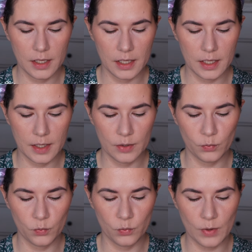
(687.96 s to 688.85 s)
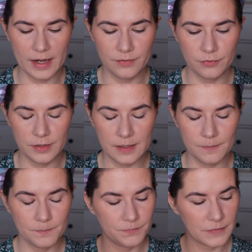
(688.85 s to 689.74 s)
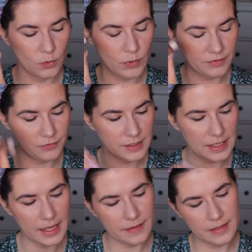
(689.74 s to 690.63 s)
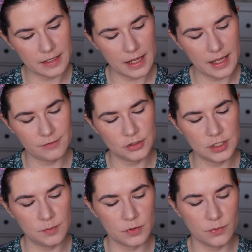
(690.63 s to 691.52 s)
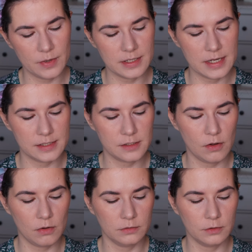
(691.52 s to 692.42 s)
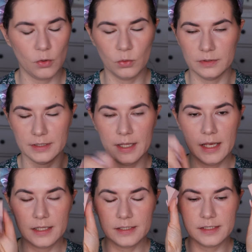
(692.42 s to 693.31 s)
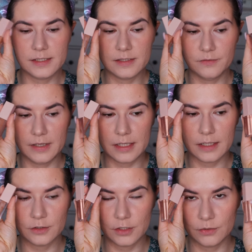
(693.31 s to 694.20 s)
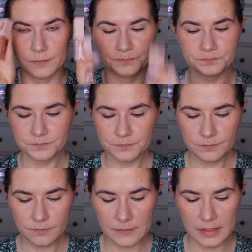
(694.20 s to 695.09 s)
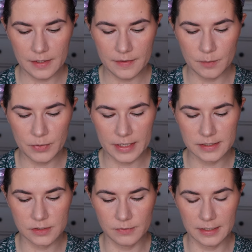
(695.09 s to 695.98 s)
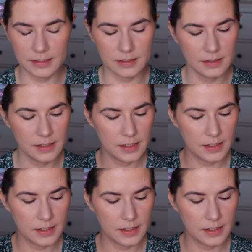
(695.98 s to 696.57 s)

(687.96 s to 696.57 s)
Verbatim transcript: uh, Wifey, Wifey, and then I have a shimmery one that's called Goldie. This is the vegan too. Uh, the brand is vegan.